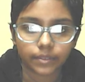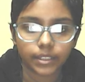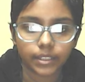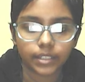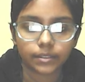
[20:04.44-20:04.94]

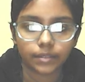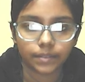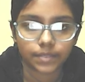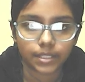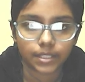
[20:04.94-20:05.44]
into
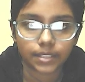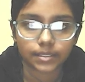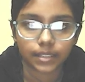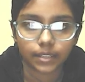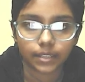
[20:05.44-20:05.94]
f6,
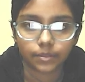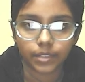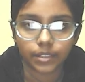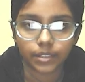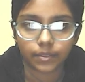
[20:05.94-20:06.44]
then queen
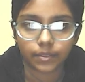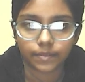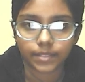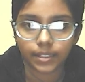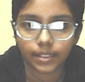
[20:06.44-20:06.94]
into
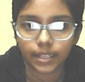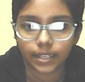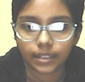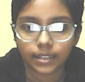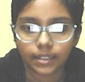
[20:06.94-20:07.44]
f7, and
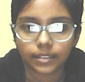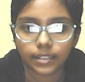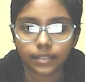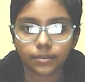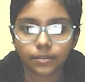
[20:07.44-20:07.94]
then
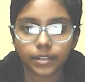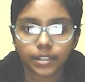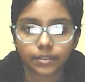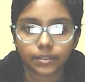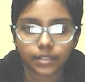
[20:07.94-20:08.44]
queen into
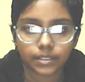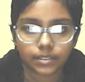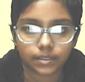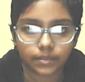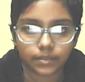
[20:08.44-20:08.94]

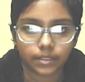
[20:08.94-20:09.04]
h7.